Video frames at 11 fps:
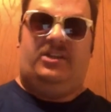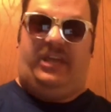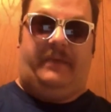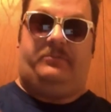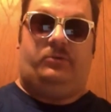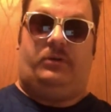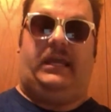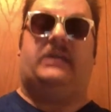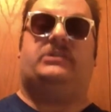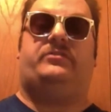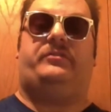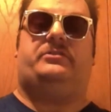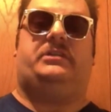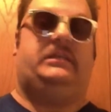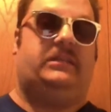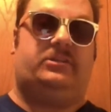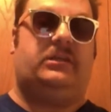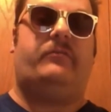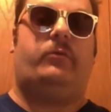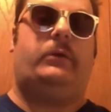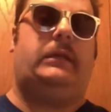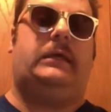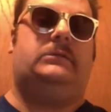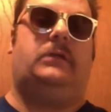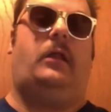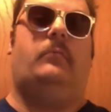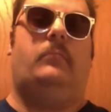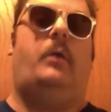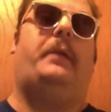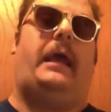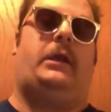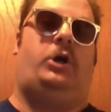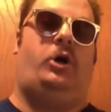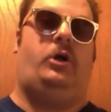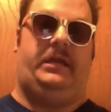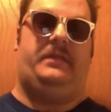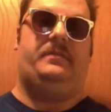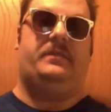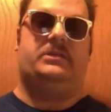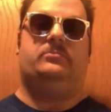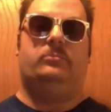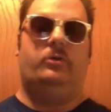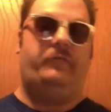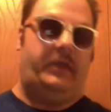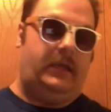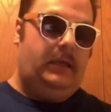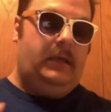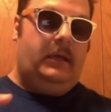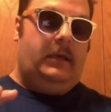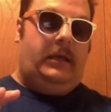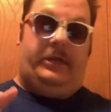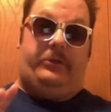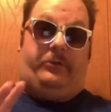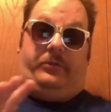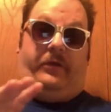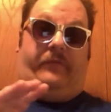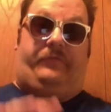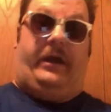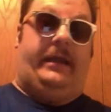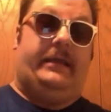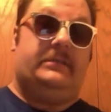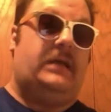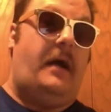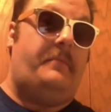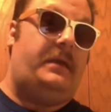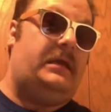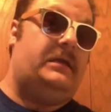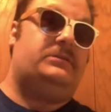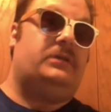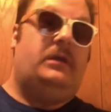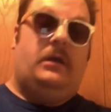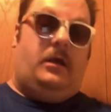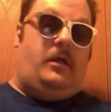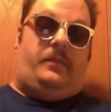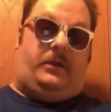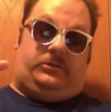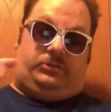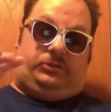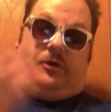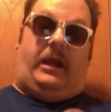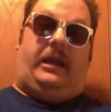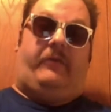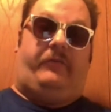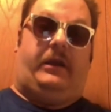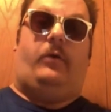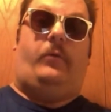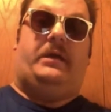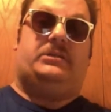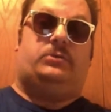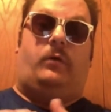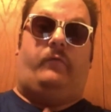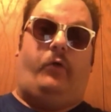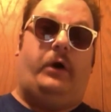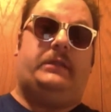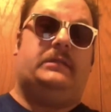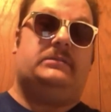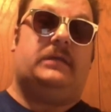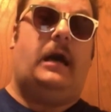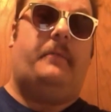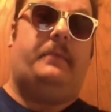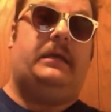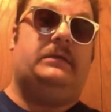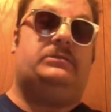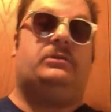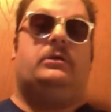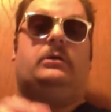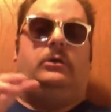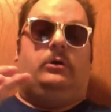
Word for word: Keeps you on the edge of your seat. There's never really a dull moment at all in this movie. Either they're fighting zombies, they're trying to figure out ways to avoid the zombies,